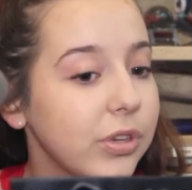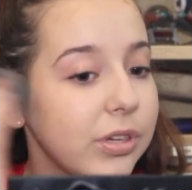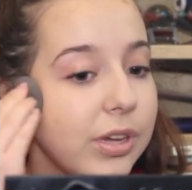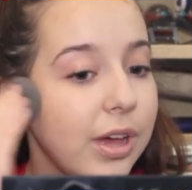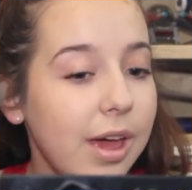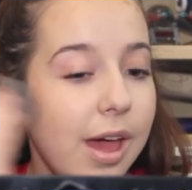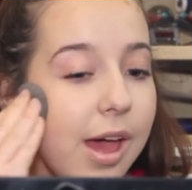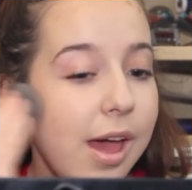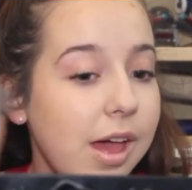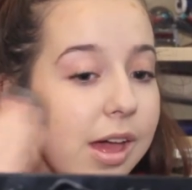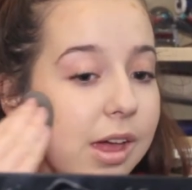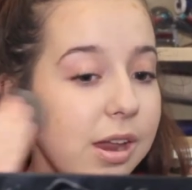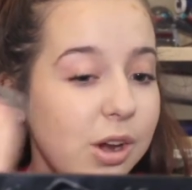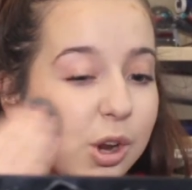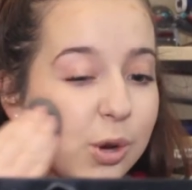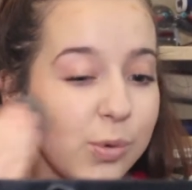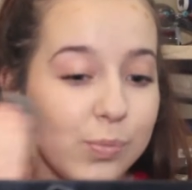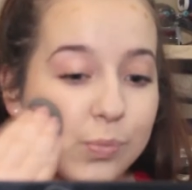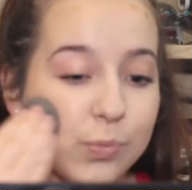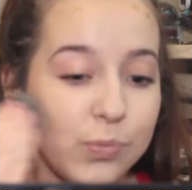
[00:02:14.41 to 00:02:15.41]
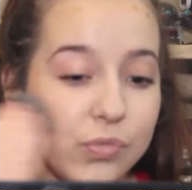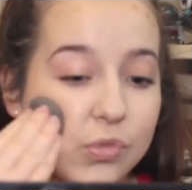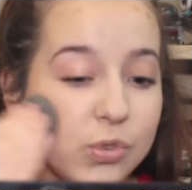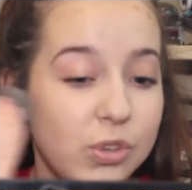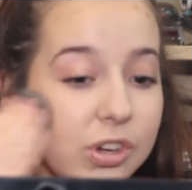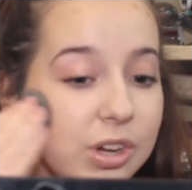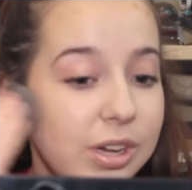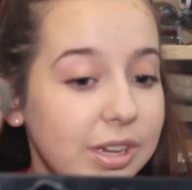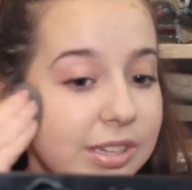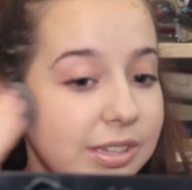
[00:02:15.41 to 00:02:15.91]
tan,
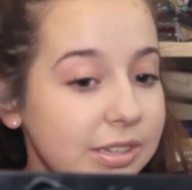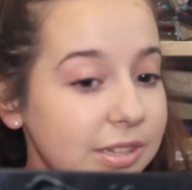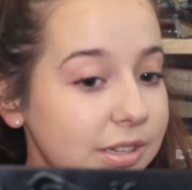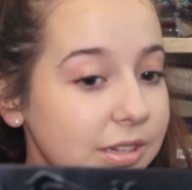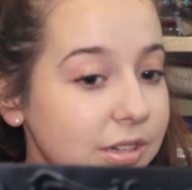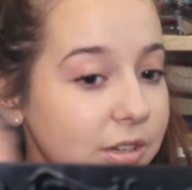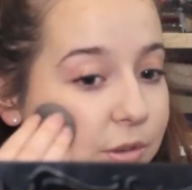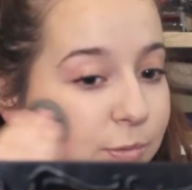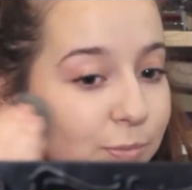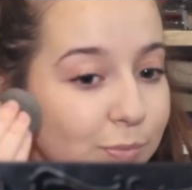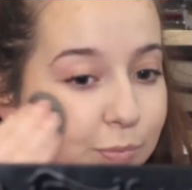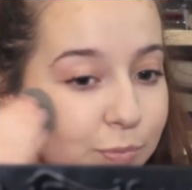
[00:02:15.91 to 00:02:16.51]
just